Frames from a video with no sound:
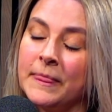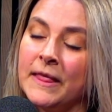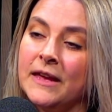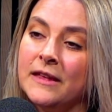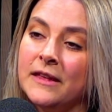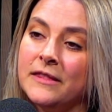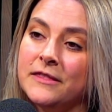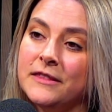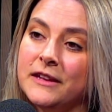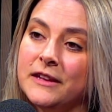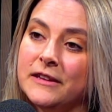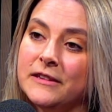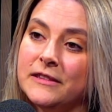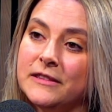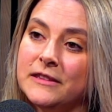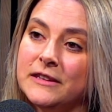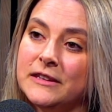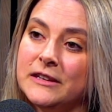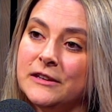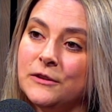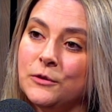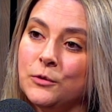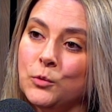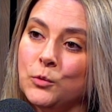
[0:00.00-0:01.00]
that
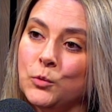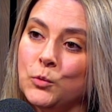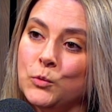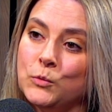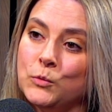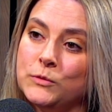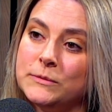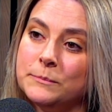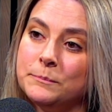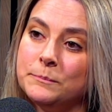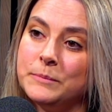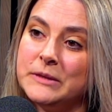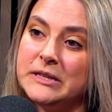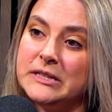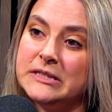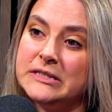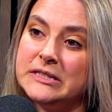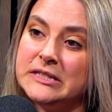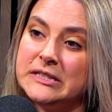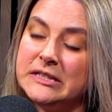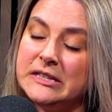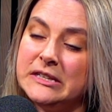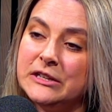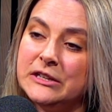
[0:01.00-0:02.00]
the old
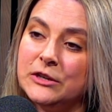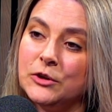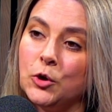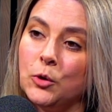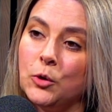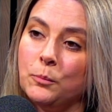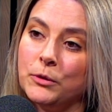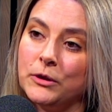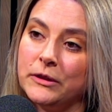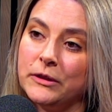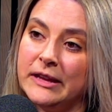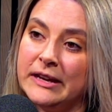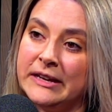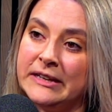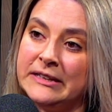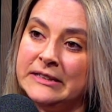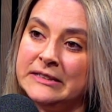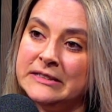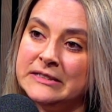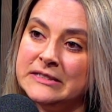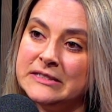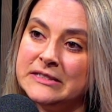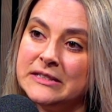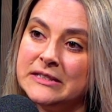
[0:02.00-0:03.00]
BT copper
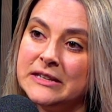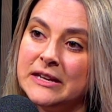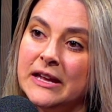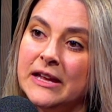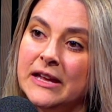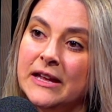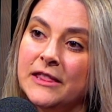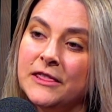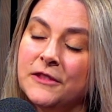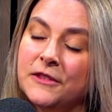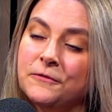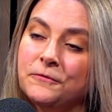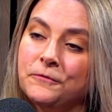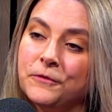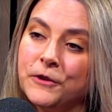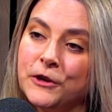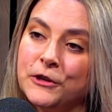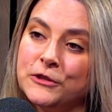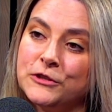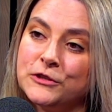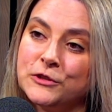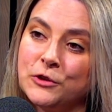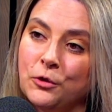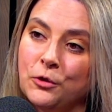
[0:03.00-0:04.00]
lines, the
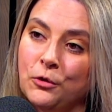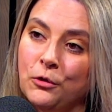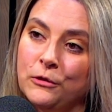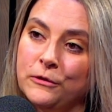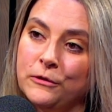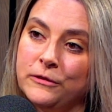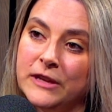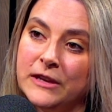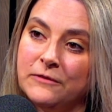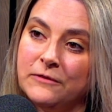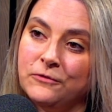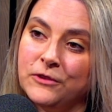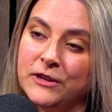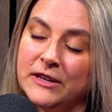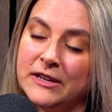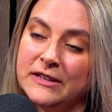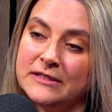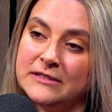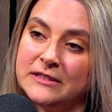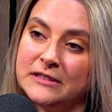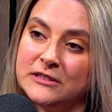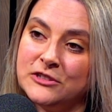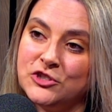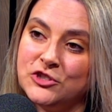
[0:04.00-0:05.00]
first call in the Inverness
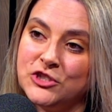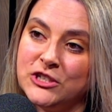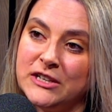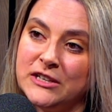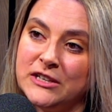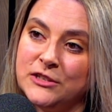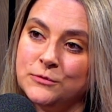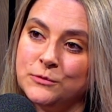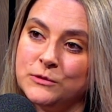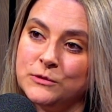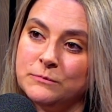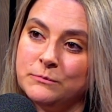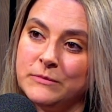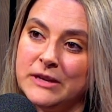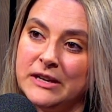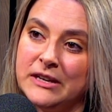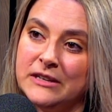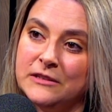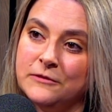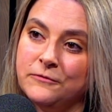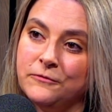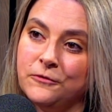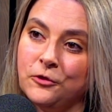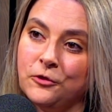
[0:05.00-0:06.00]
Exchange was
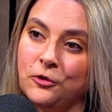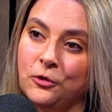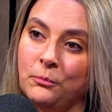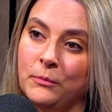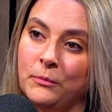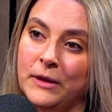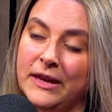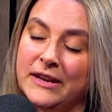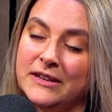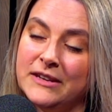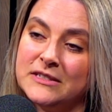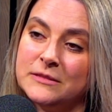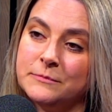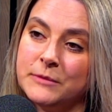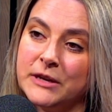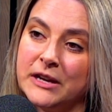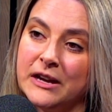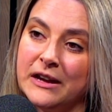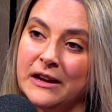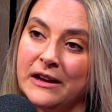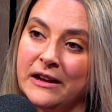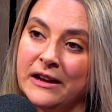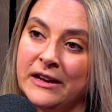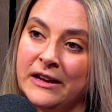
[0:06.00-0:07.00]
made from Innes
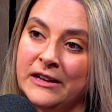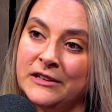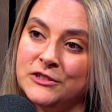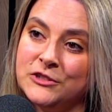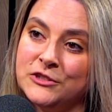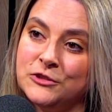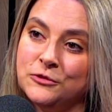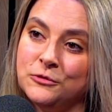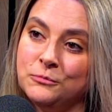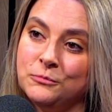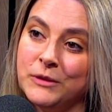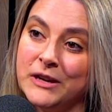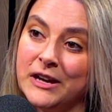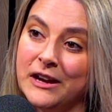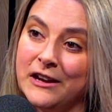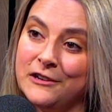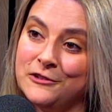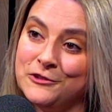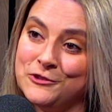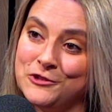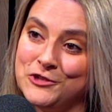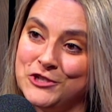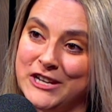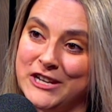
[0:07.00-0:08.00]
Mackay to McAndrew
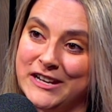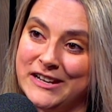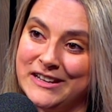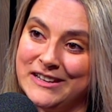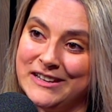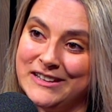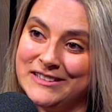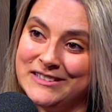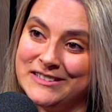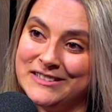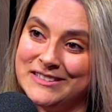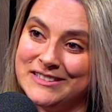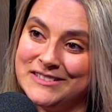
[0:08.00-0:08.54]
and Jenkins.